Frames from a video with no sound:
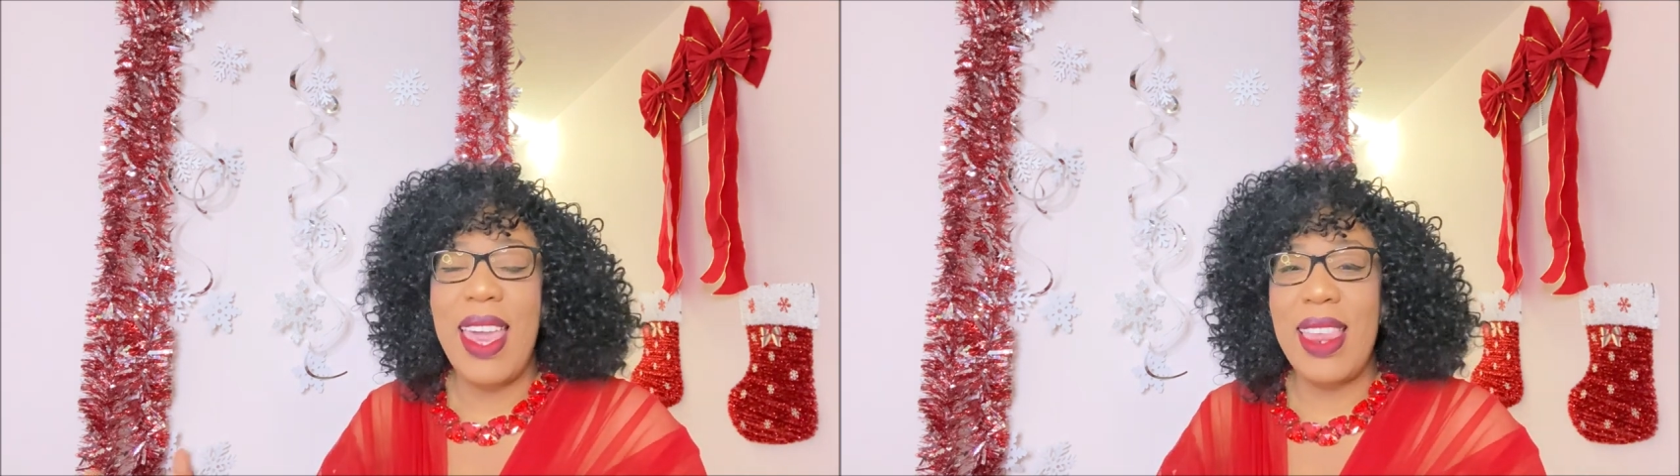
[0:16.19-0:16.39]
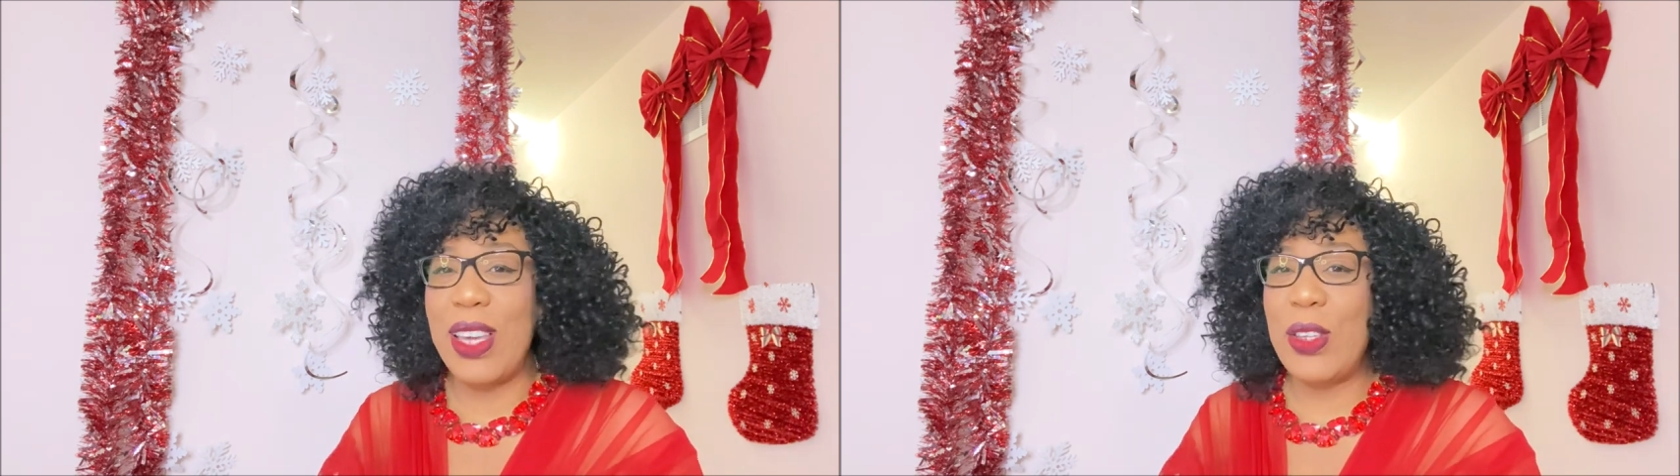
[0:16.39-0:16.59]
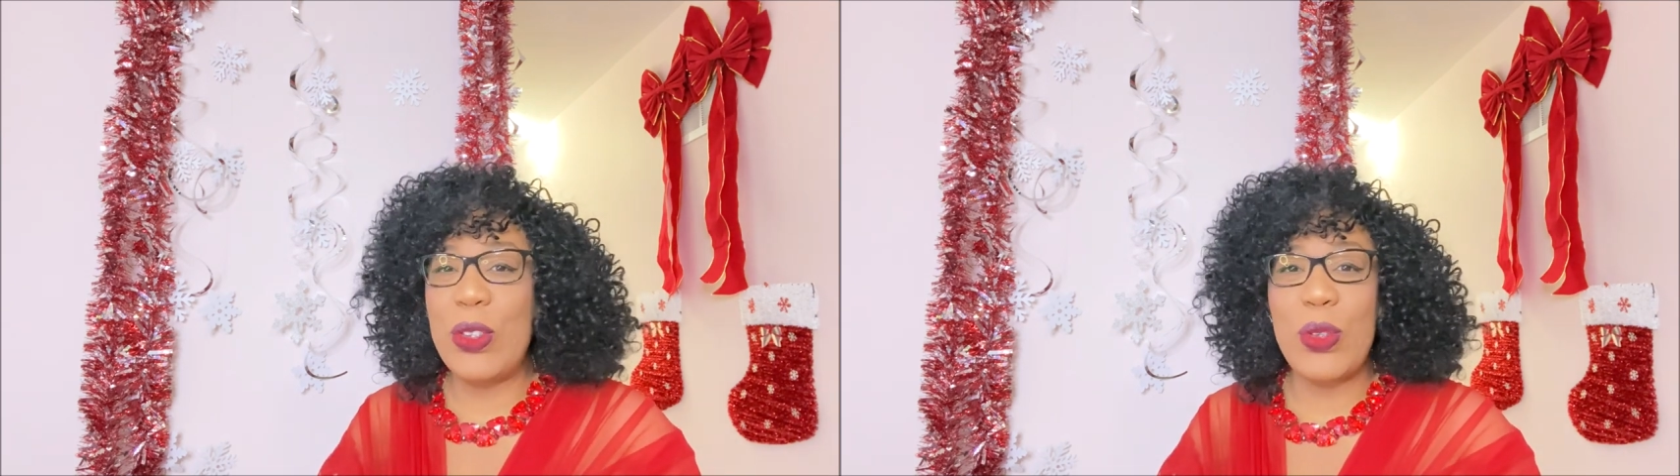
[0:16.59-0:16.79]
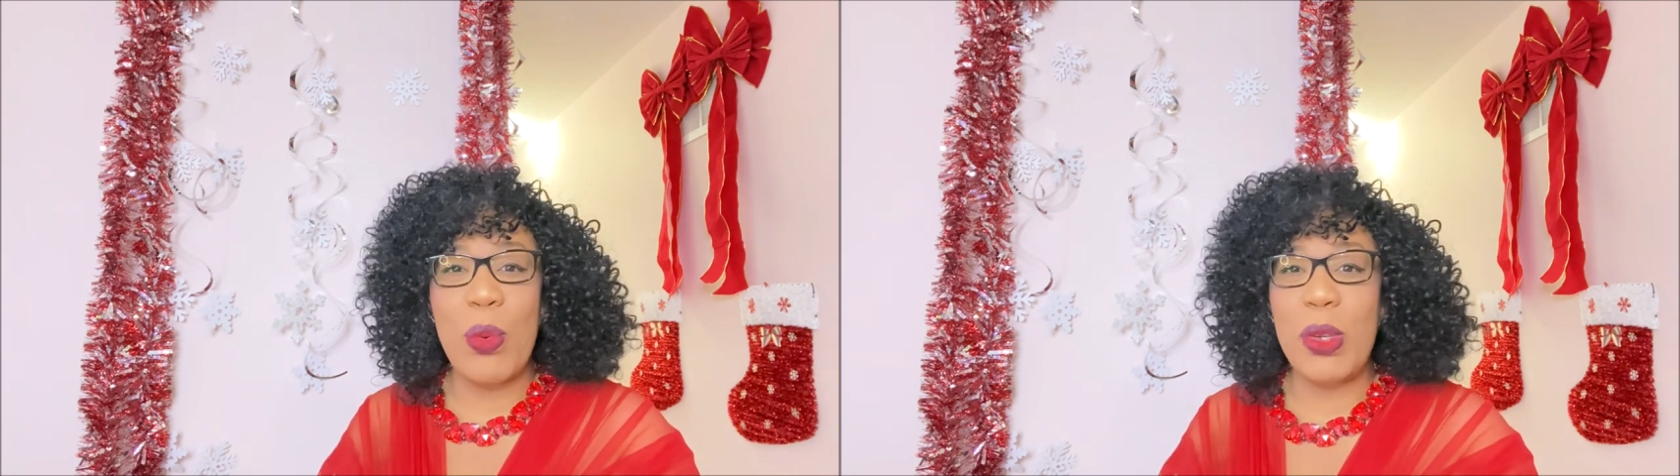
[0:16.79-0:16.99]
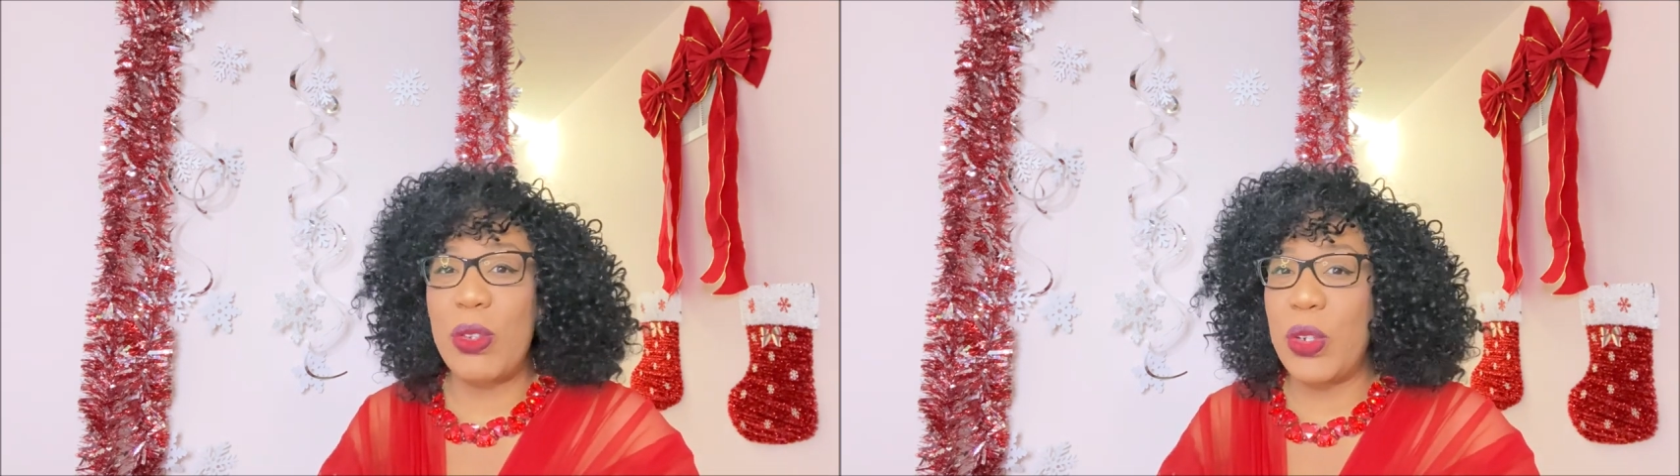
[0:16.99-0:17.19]
Thank you
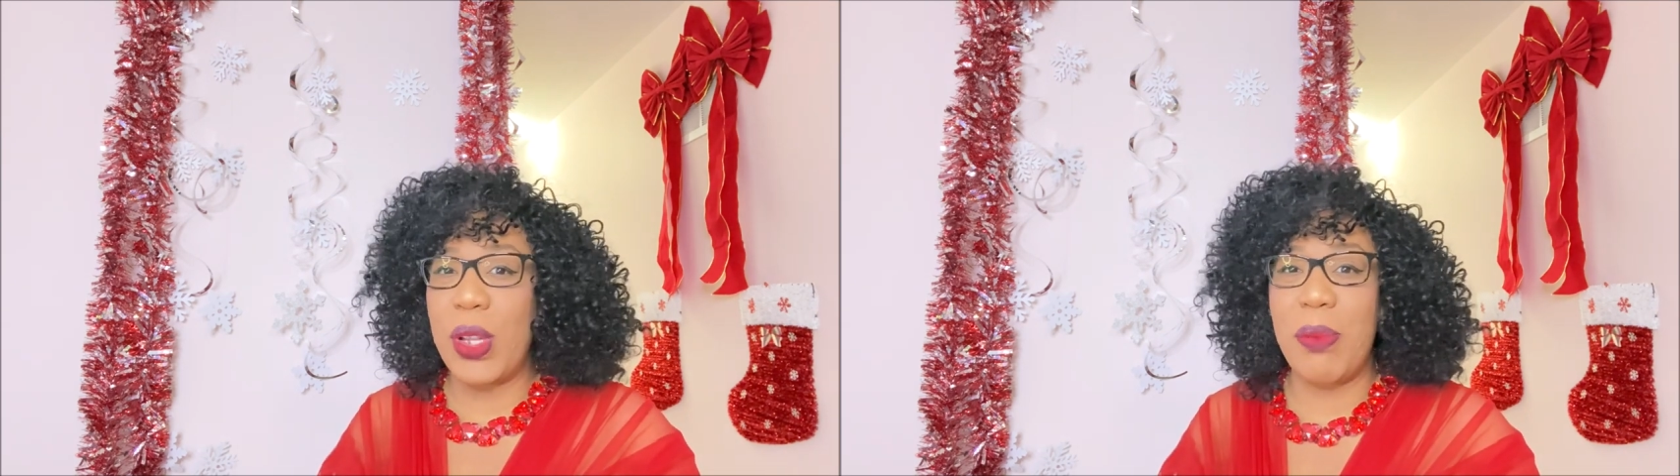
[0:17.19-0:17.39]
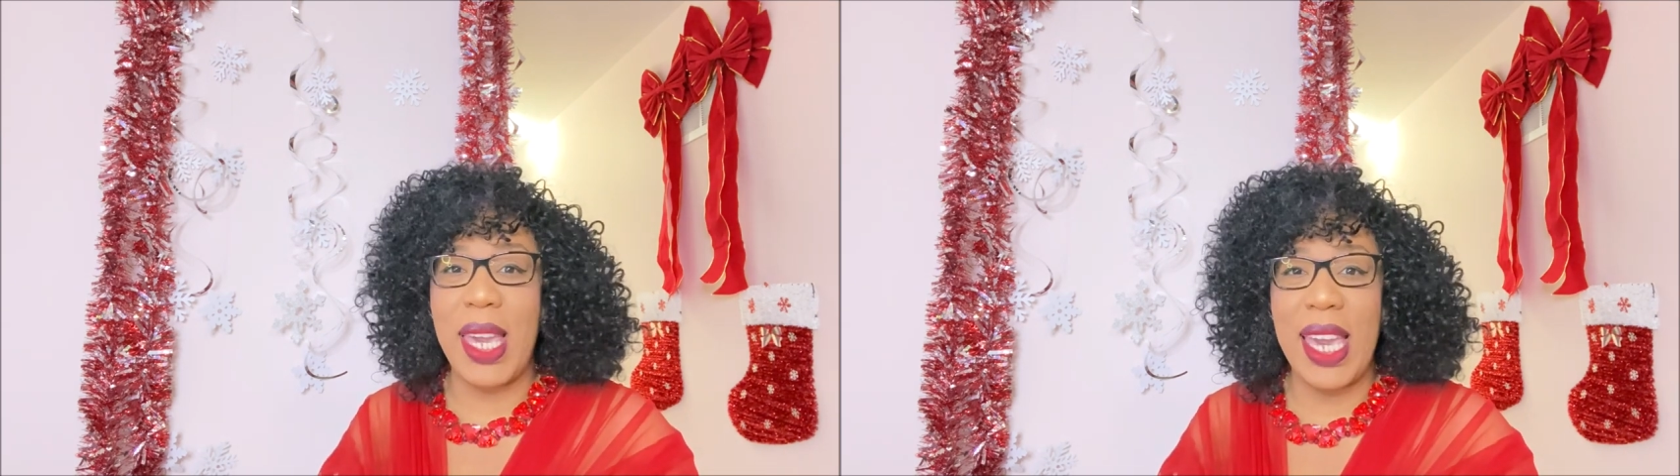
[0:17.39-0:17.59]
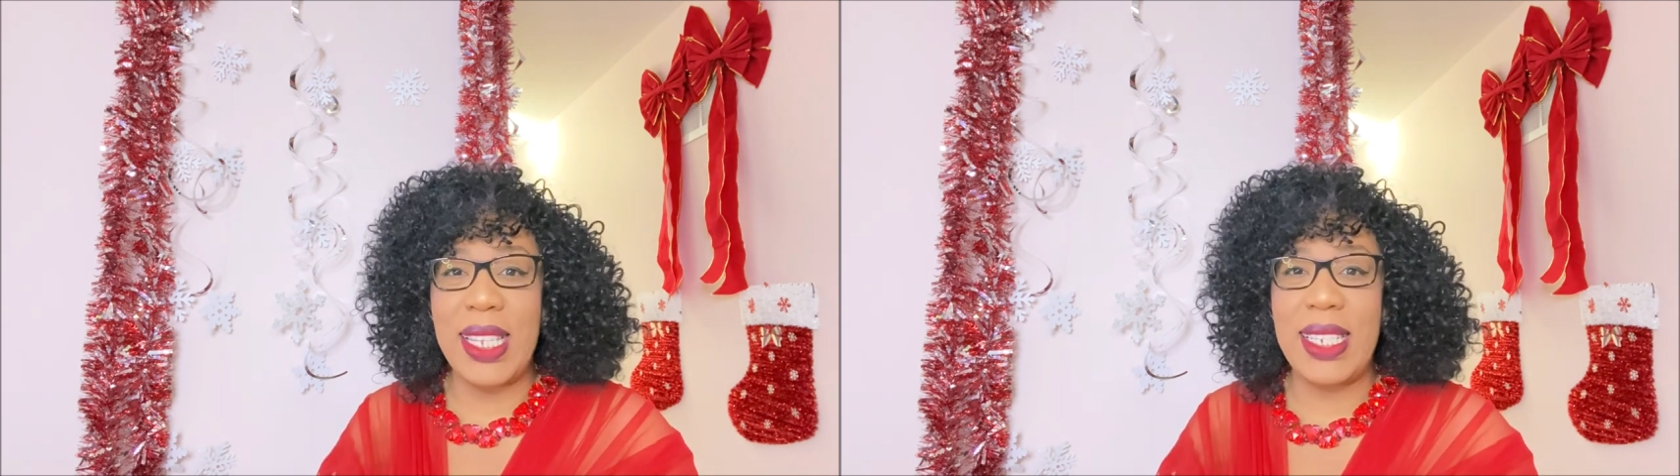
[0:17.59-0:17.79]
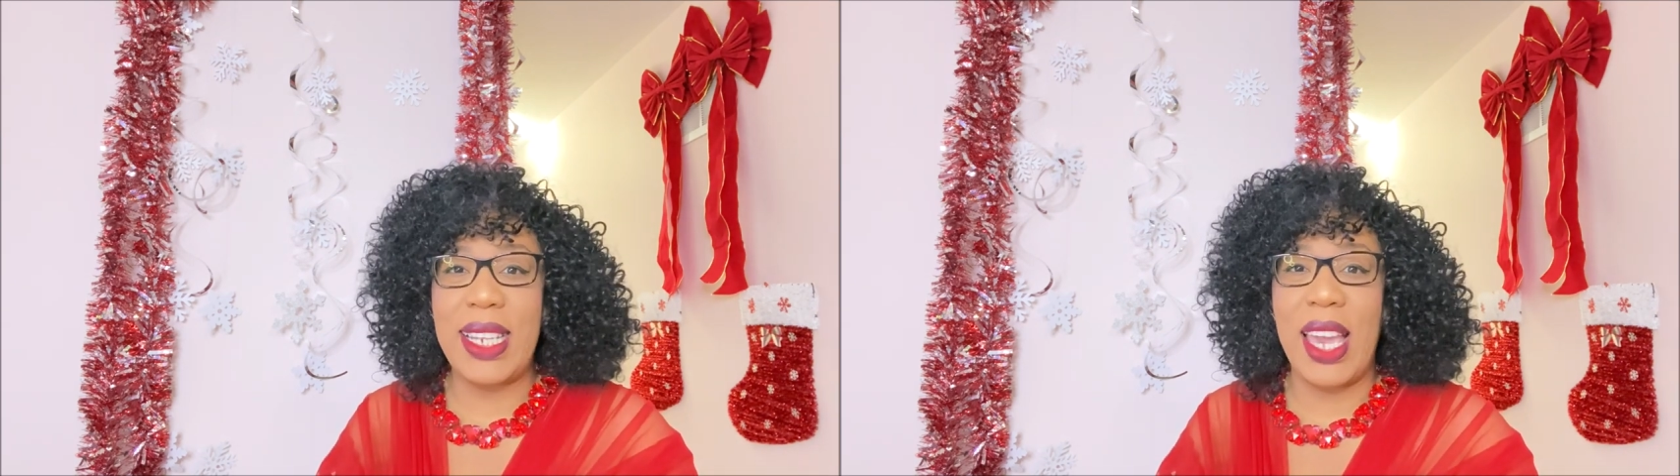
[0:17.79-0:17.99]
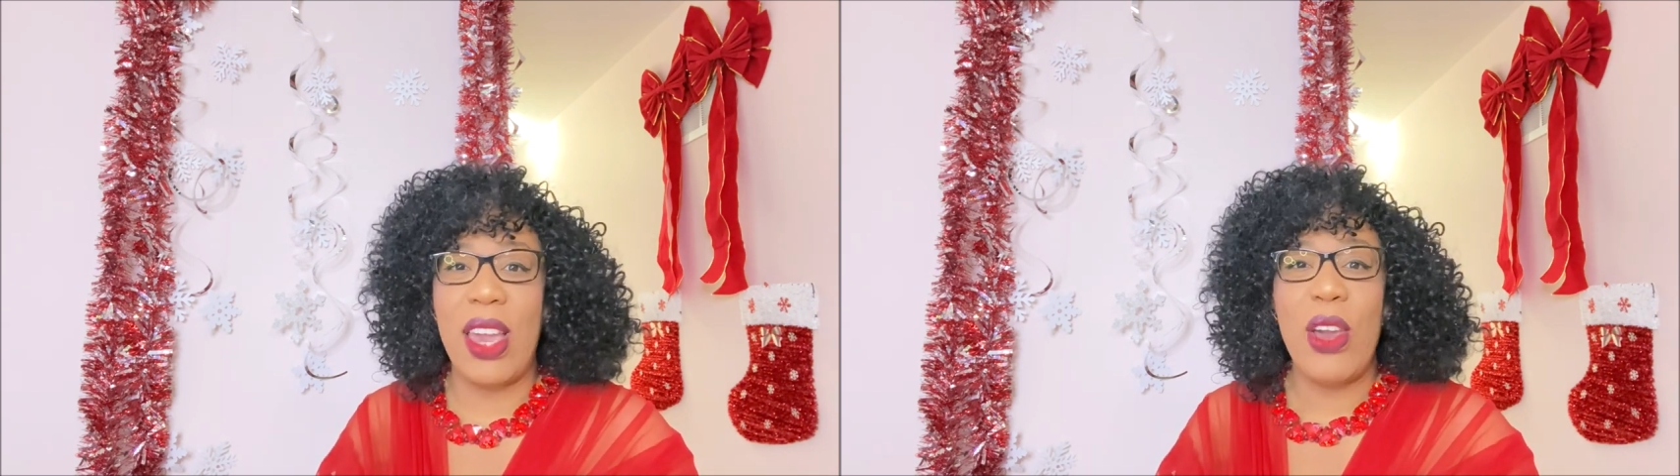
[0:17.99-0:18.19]
so much for joining me again
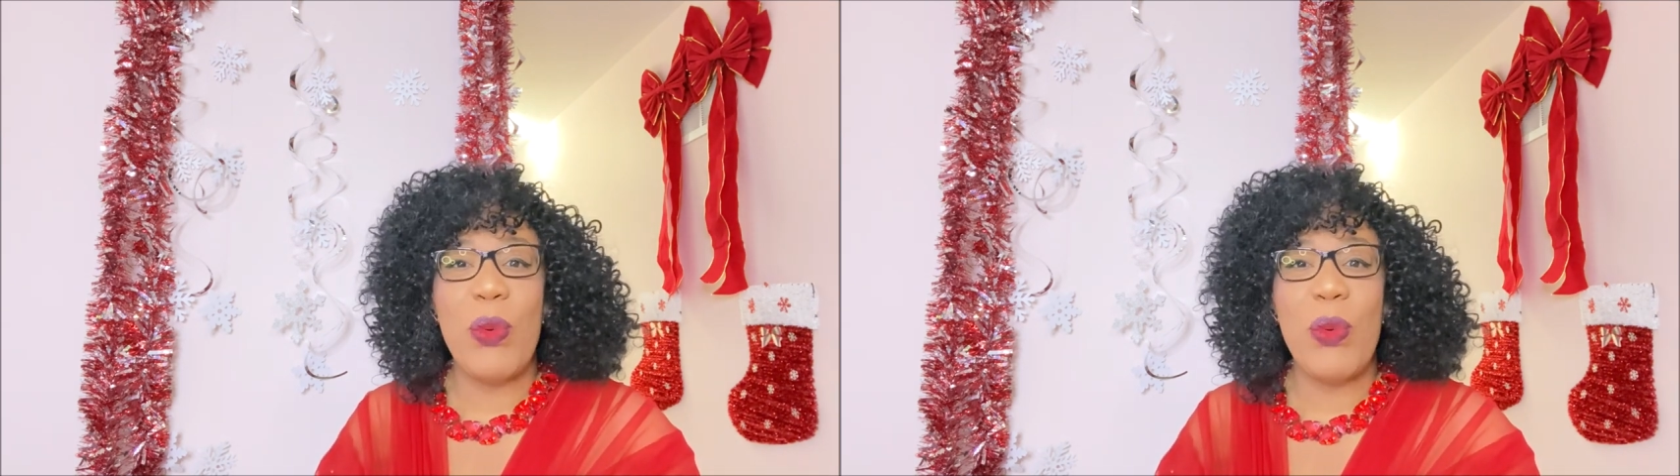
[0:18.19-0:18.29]
today.